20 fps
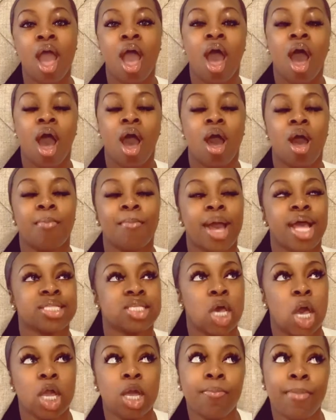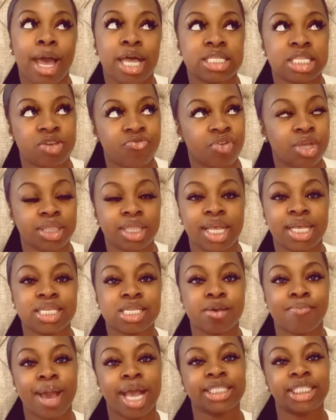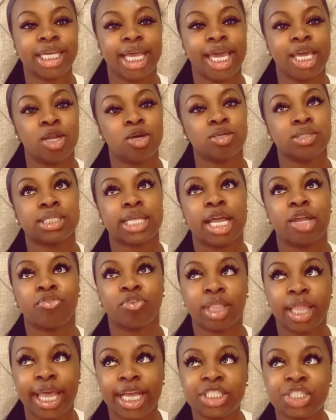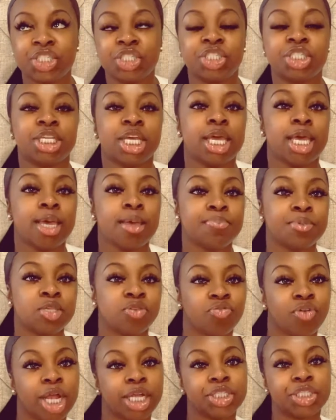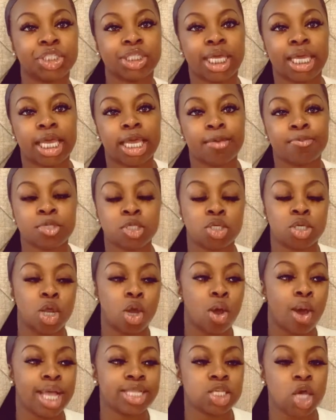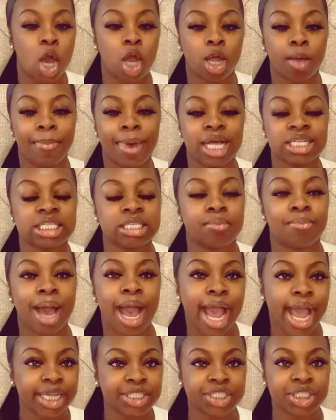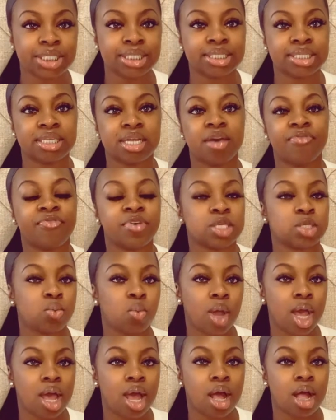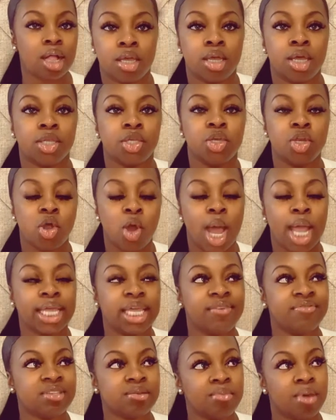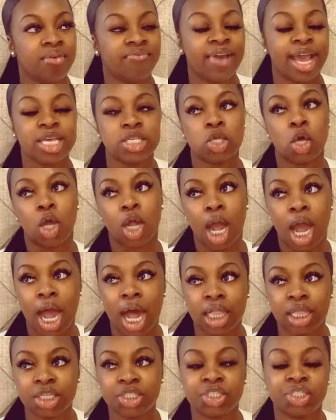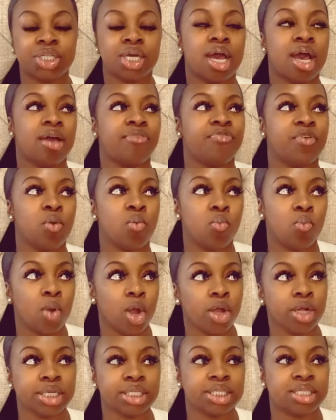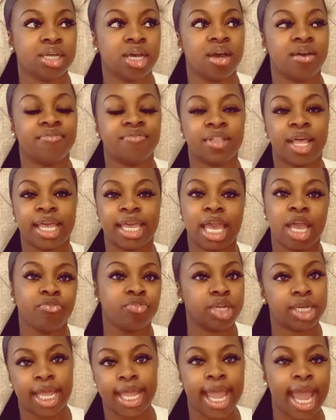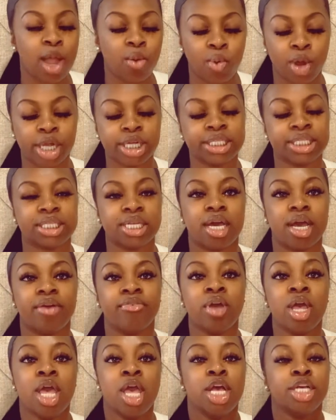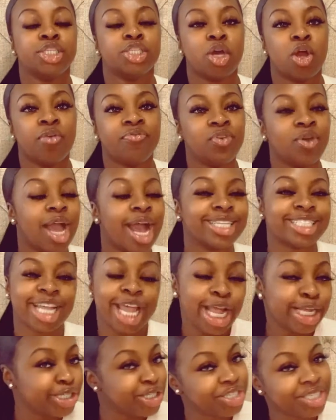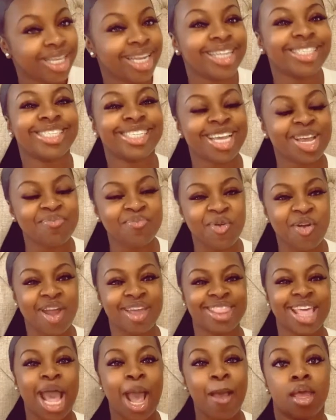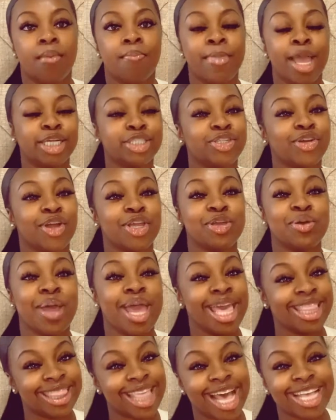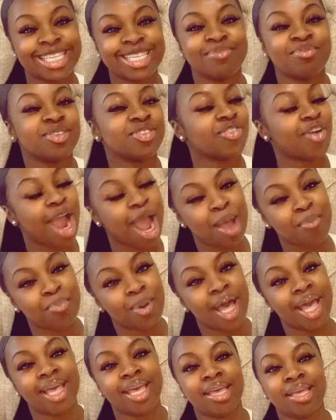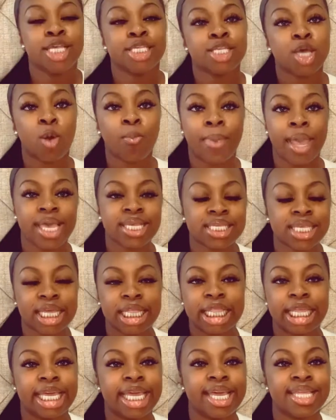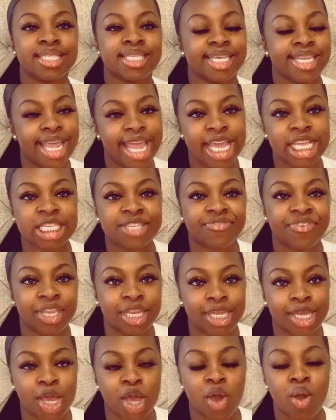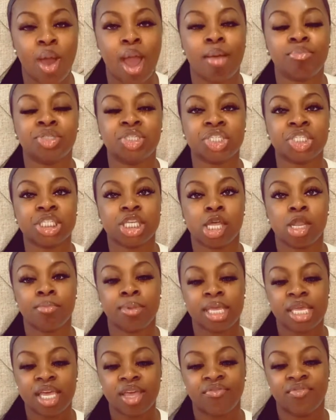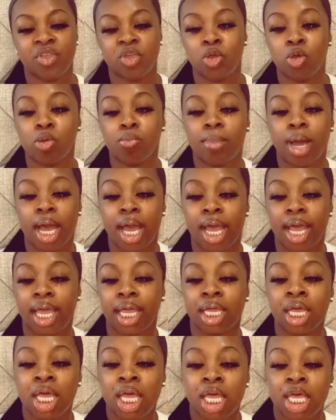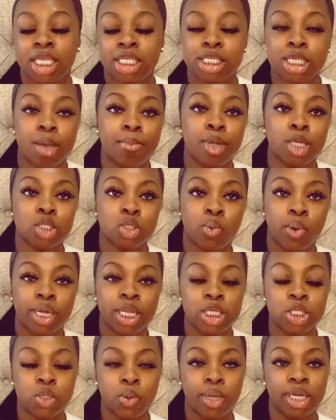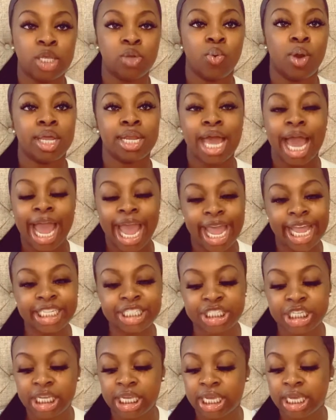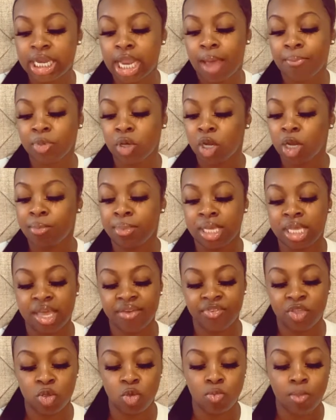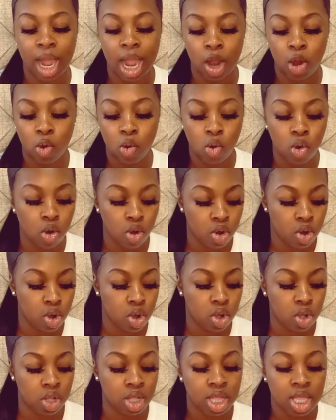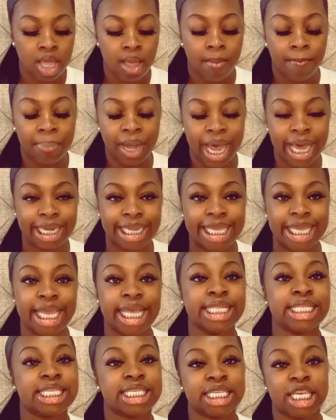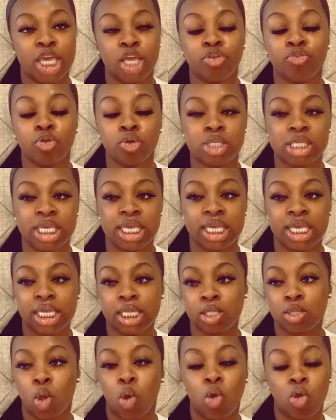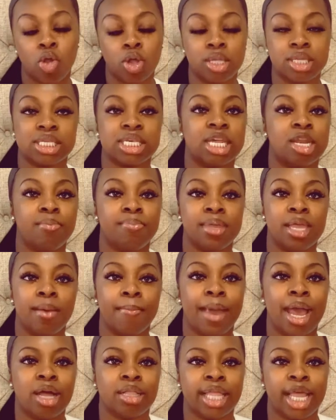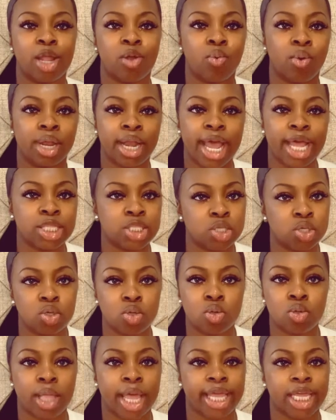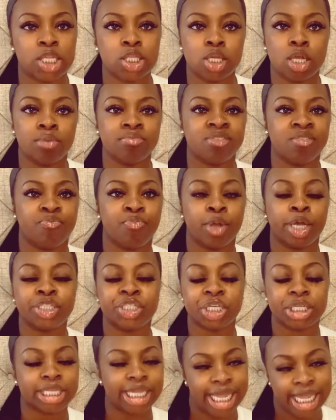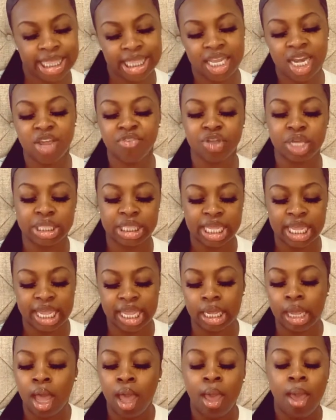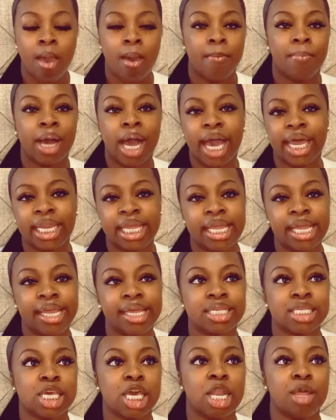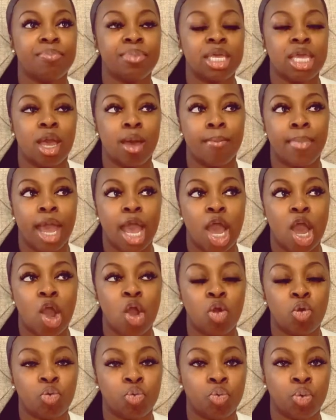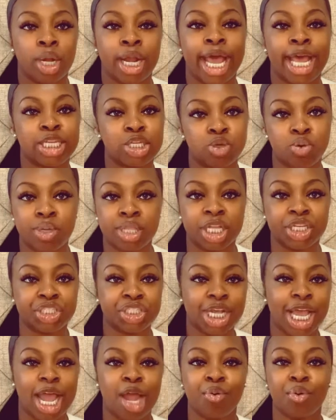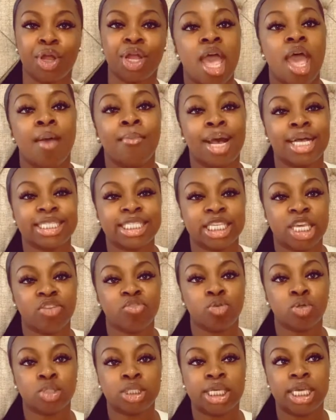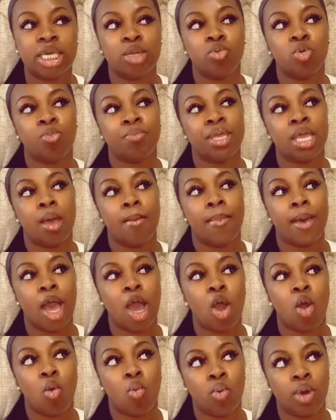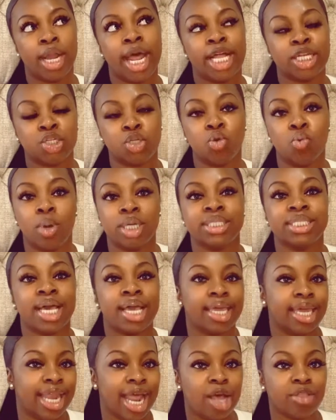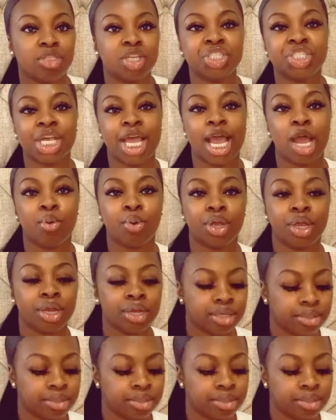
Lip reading: I talk about different things on my channels like relationships, friendships, I talk about some hygiene stuff as well. I give some advice on college stuff and work stuff, like everyday at work stuff. So if you guys are interested in seeing more of that, make sure you hit that subscribe button. So basically in today's video, I'm just going to be giving you my summer 2021 hygiene. I'm going to be giving you my oral, body, and skin routine. Oral is going to be about like what I do like in terms of brushing teeth and everything. Body is going to be about what I do in the shower, and my skin routine will be about what I do once I get out the shower.